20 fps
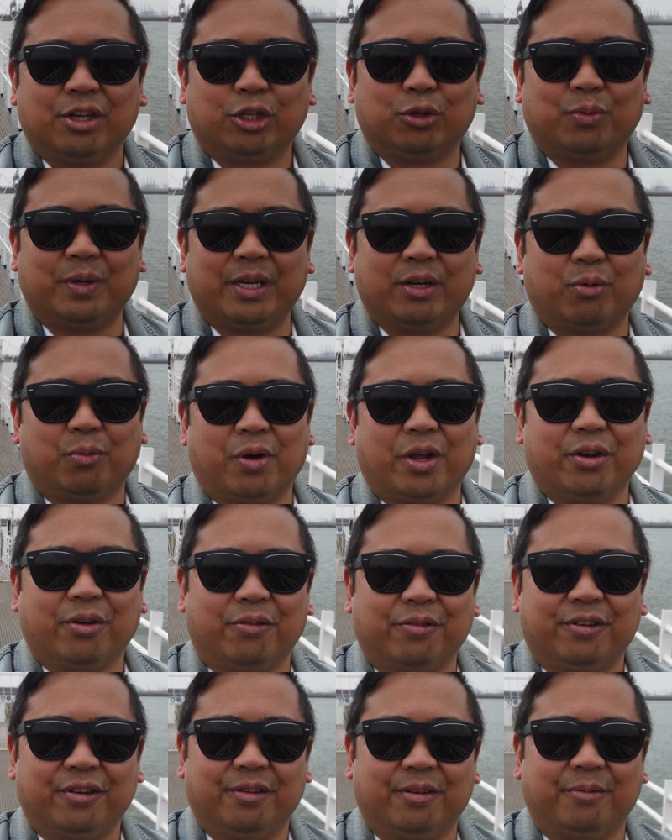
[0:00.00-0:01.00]
to win one
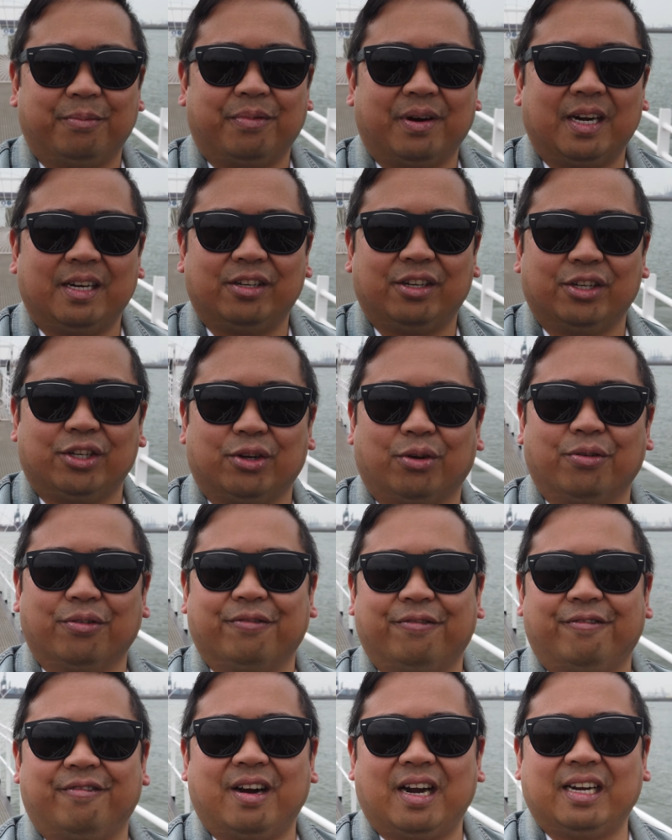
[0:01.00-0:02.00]
of the prizes
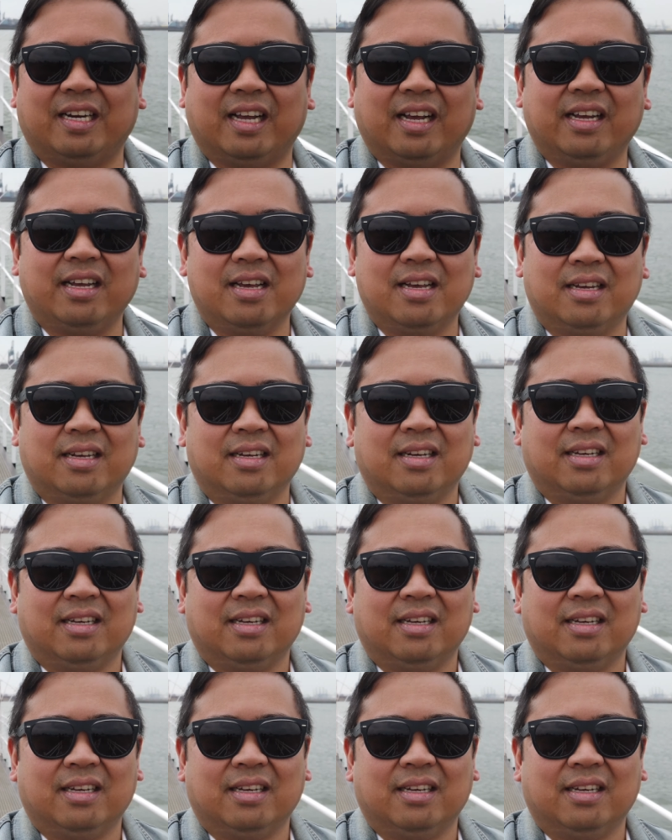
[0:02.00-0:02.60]
on Friday.